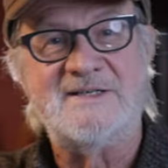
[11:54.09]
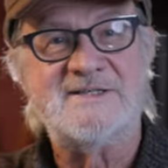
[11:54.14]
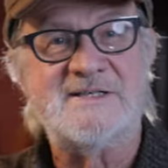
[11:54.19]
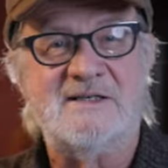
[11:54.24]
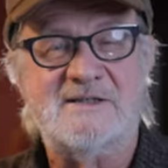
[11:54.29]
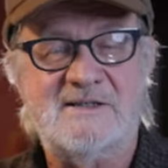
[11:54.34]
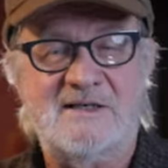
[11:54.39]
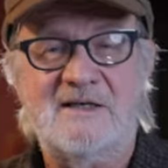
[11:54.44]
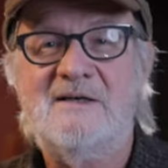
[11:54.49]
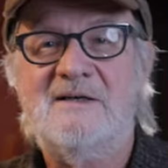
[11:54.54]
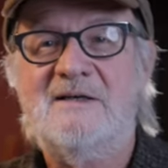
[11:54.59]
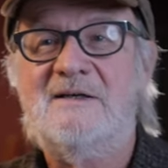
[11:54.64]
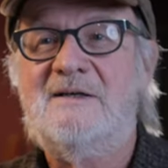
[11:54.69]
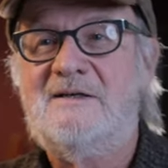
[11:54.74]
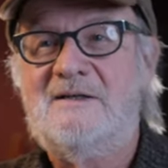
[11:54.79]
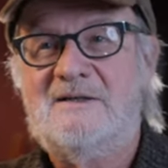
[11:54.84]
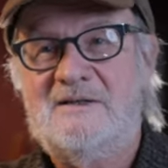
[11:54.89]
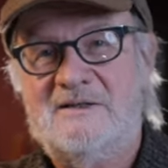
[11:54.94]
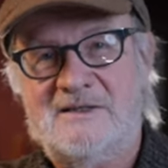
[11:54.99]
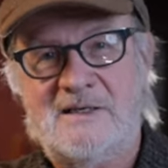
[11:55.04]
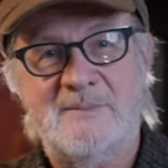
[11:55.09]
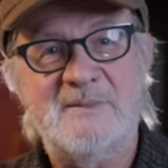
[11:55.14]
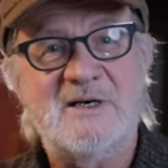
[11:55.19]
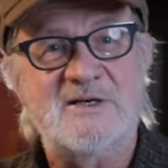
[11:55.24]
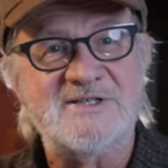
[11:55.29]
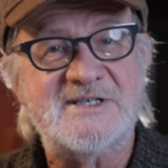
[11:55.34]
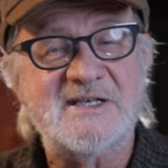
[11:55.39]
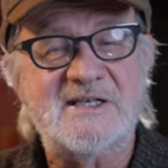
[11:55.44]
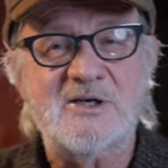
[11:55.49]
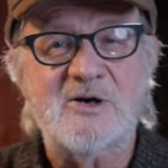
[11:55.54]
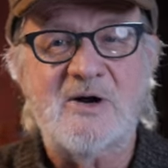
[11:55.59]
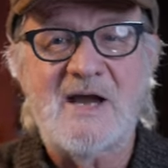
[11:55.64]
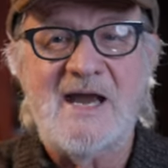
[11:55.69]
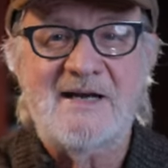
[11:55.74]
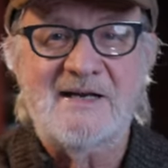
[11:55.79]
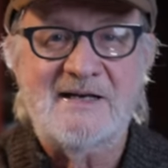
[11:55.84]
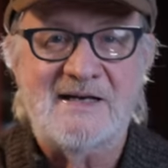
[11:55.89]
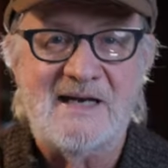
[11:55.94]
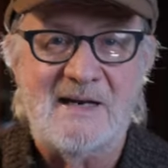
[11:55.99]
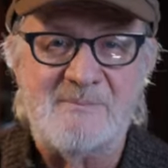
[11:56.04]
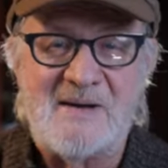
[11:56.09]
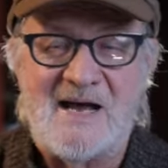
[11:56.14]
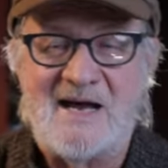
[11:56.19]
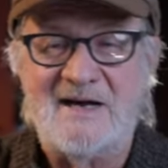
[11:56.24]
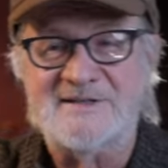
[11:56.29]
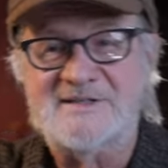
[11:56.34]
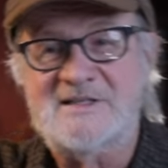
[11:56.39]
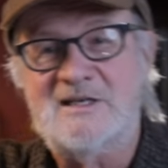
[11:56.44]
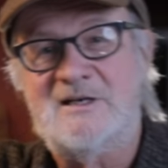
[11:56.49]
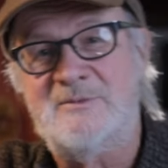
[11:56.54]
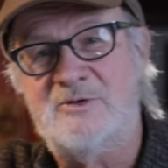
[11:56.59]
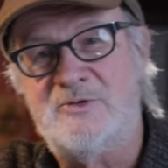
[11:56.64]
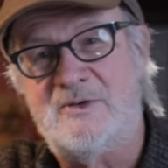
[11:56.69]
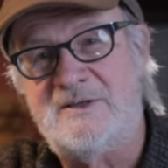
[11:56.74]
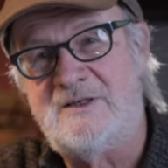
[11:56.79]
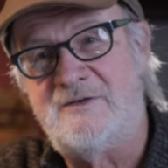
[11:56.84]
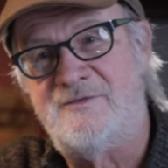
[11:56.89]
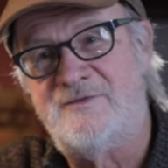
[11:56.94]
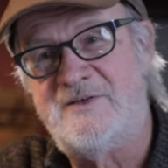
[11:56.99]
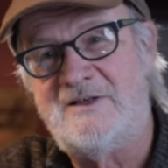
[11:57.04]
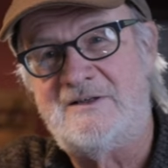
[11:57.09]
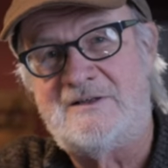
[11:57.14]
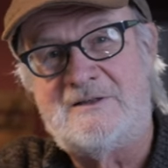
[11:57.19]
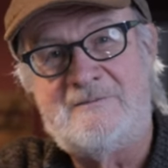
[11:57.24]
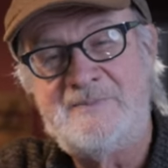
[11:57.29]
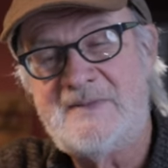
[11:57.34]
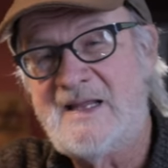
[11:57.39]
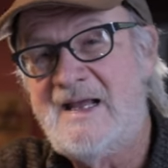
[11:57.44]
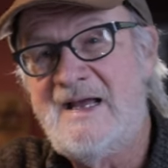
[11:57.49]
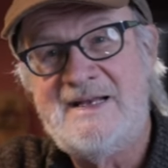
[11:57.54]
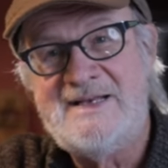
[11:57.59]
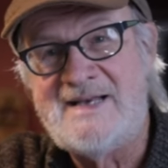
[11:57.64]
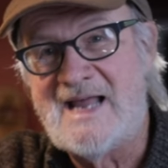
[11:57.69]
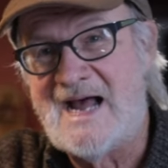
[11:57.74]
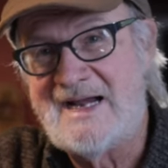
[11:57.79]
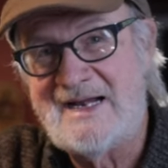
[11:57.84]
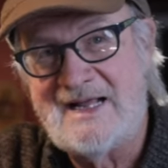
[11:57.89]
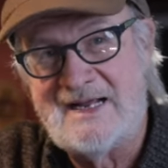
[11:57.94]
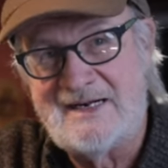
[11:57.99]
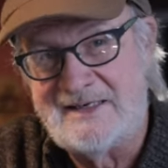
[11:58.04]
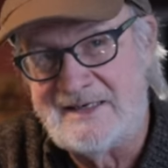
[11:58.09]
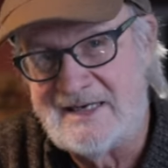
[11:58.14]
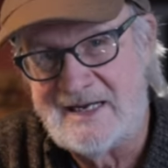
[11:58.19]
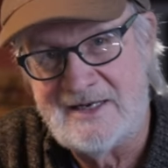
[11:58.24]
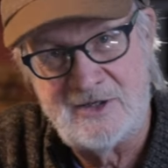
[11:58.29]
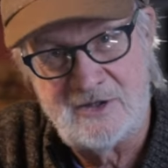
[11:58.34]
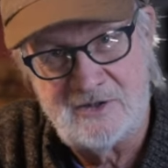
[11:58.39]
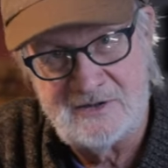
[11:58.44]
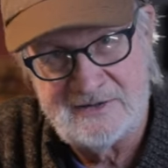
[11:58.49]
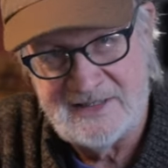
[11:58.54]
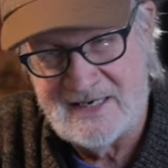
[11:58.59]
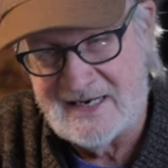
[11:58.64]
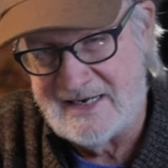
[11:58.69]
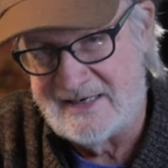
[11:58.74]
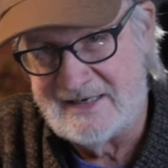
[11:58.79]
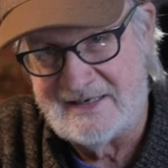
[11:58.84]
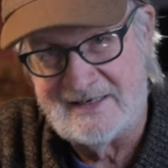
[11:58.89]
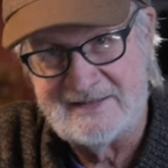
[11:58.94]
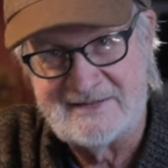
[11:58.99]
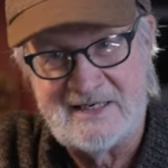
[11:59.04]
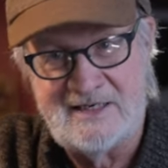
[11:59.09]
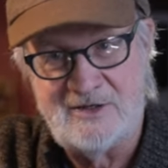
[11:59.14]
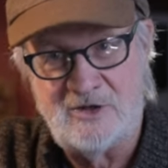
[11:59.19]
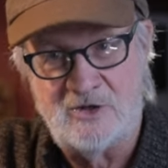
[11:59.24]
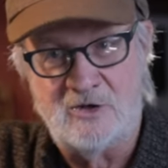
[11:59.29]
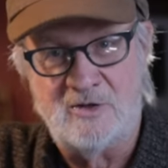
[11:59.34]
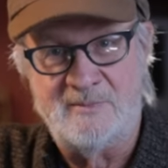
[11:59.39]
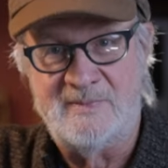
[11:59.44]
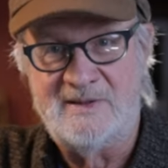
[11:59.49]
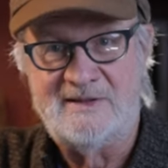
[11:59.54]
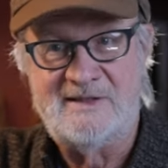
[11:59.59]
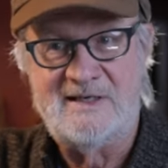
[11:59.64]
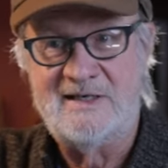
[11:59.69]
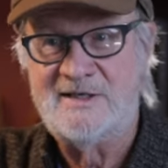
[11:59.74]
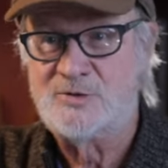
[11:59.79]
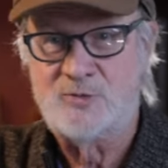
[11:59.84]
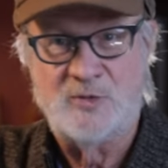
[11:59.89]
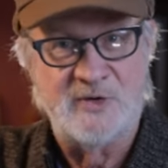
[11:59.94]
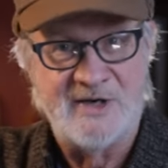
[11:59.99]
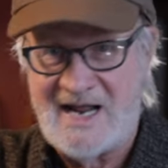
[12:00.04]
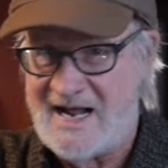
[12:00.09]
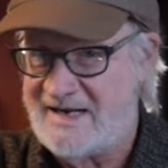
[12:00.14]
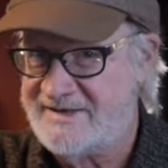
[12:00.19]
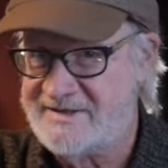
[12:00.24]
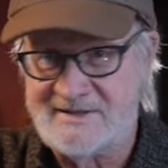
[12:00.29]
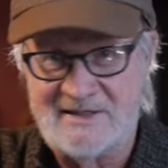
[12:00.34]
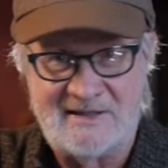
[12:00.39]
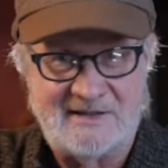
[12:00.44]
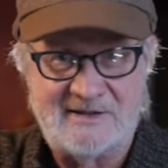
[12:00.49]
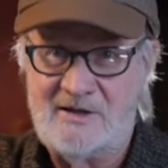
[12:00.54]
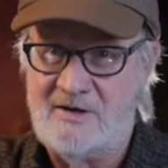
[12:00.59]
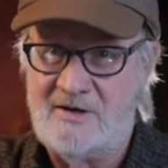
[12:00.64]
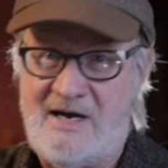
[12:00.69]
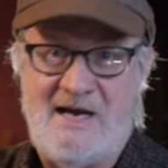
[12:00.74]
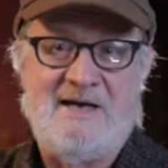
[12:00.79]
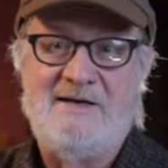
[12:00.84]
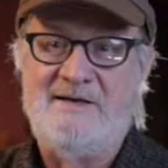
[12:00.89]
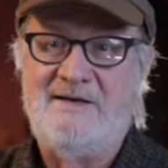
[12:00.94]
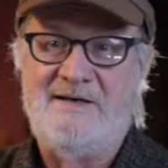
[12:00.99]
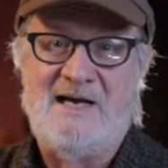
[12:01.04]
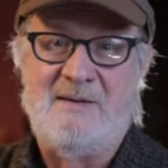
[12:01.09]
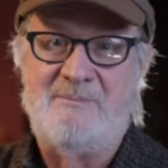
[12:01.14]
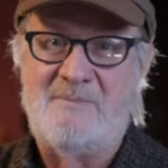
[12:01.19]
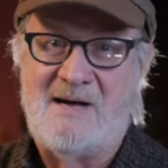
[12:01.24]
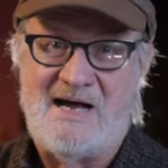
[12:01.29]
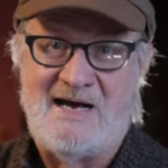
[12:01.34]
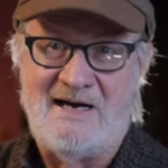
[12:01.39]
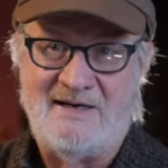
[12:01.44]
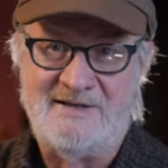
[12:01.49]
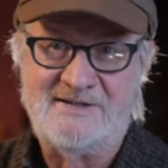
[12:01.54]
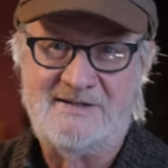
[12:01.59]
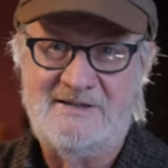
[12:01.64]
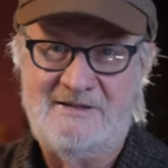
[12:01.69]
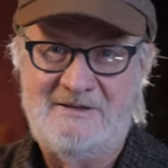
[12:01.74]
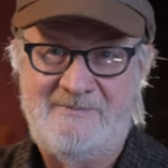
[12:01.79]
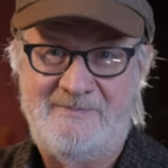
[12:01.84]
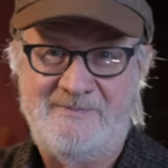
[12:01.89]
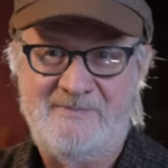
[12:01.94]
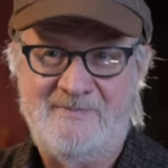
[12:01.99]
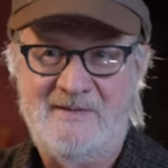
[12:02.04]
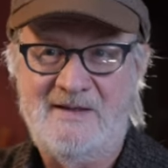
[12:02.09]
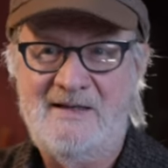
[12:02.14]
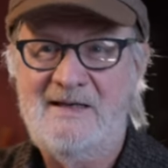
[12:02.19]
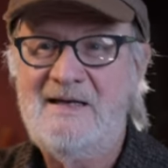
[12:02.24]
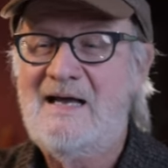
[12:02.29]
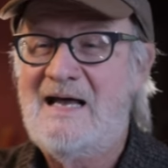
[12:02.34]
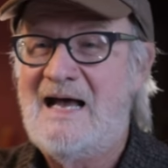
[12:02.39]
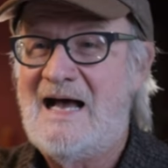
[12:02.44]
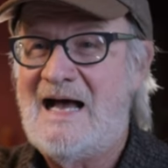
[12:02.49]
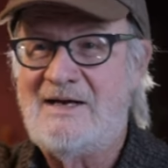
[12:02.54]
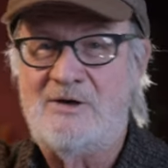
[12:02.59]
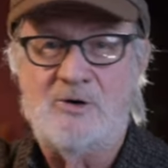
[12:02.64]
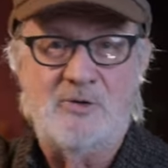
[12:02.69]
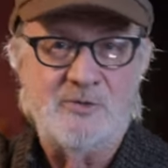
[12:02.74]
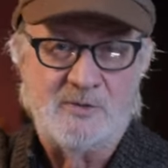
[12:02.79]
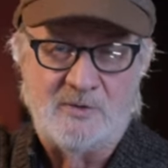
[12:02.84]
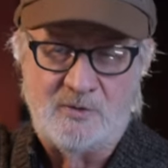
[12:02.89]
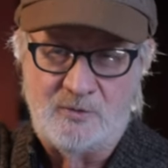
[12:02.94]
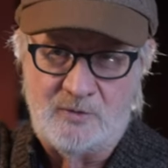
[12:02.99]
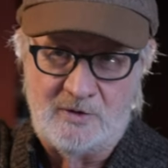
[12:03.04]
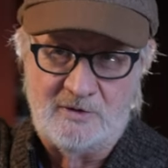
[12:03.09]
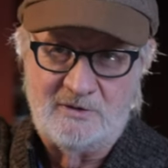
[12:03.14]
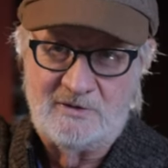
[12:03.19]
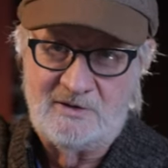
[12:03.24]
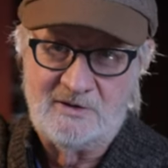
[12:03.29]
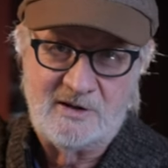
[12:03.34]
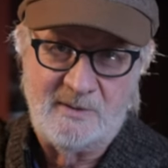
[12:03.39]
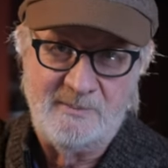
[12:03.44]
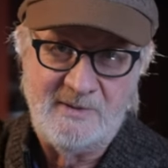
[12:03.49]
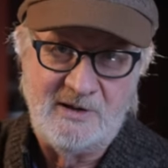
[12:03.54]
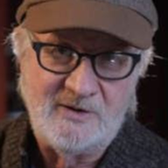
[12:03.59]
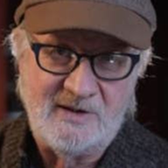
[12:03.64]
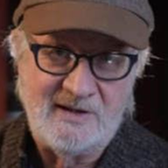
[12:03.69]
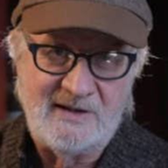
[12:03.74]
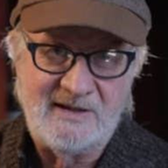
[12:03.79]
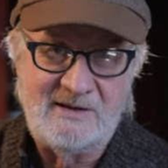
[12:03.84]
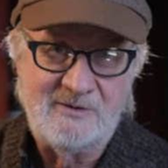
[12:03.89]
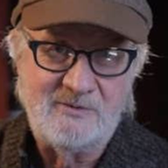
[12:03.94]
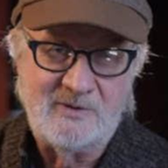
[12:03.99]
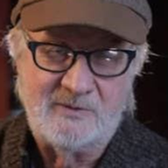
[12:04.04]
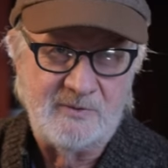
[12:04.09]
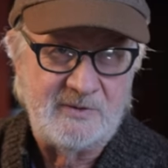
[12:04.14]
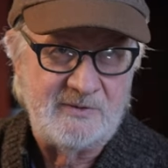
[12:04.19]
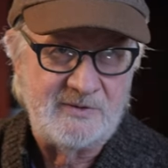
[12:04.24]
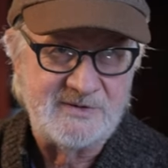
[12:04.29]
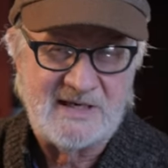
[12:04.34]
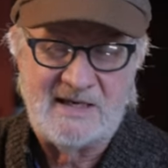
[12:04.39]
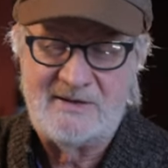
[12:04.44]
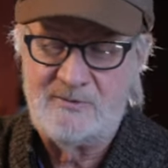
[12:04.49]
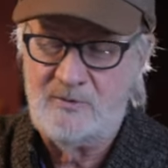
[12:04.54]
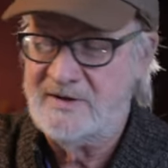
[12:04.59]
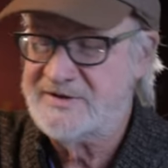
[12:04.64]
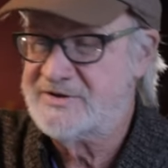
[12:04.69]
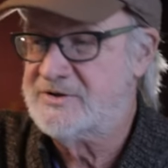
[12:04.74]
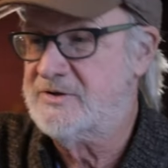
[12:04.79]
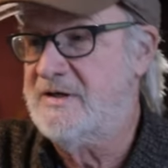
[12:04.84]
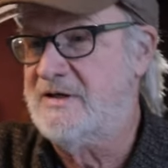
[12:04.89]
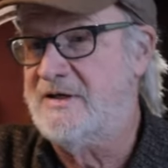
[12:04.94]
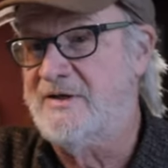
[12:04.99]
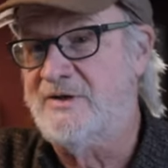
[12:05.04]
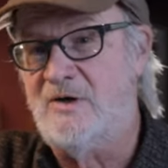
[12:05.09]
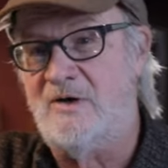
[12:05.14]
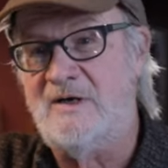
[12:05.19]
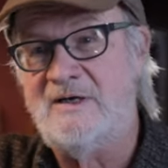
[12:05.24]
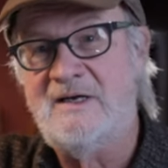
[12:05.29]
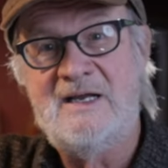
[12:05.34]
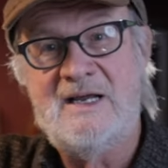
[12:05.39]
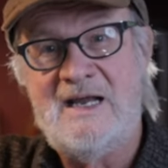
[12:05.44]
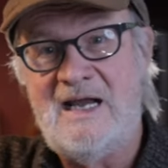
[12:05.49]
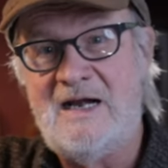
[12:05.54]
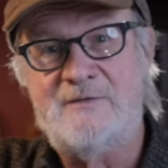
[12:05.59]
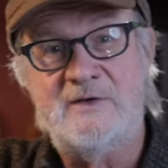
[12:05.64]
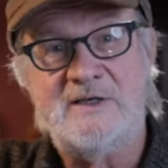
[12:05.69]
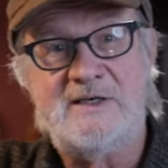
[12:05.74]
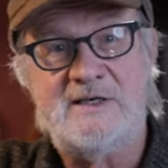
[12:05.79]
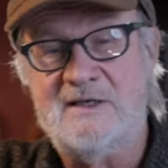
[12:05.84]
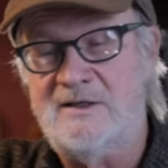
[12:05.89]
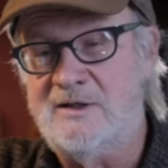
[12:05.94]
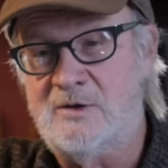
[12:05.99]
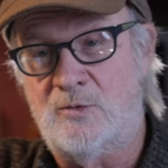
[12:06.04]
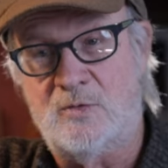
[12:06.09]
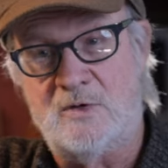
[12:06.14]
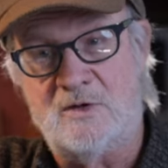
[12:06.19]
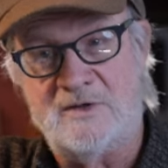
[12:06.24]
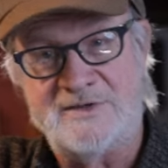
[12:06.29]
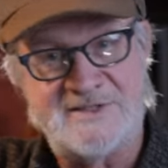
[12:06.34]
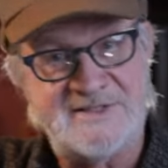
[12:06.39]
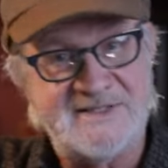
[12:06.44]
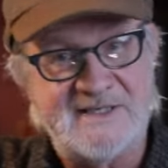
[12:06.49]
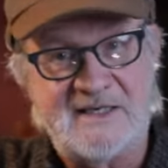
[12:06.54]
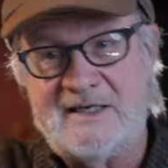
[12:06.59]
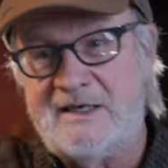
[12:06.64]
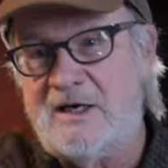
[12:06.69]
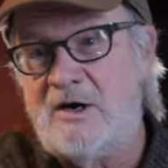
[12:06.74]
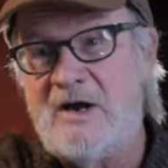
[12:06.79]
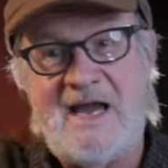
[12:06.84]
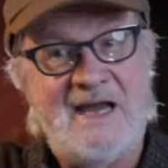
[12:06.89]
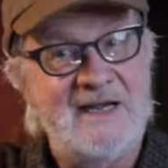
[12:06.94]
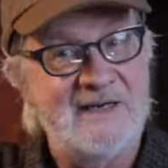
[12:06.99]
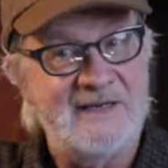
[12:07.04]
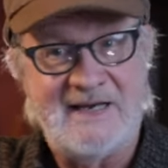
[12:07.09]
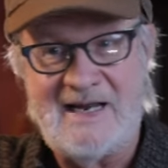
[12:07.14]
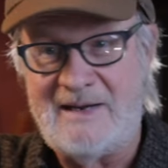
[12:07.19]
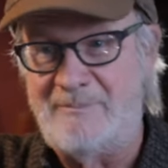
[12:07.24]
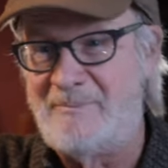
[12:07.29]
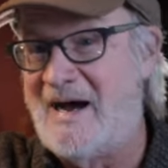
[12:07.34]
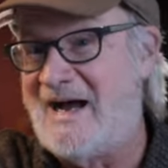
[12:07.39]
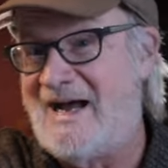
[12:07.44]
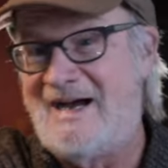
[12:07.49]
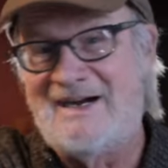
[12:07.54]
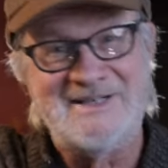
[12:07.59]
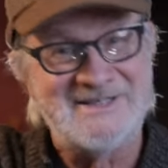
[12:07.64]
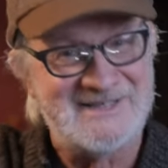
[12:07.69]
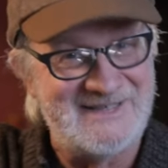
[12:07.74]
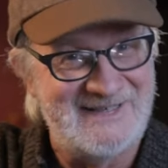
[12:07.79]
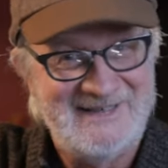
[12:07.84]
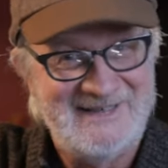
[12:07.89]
I said, come here, stick your hand in that box, tell me what you feel. Nine out of ten, nine nine out of 10 urban kids would not stick hand in that box. I go to a rural community when we were at Western Illinois, every kid in the world is sticking their hand in that box.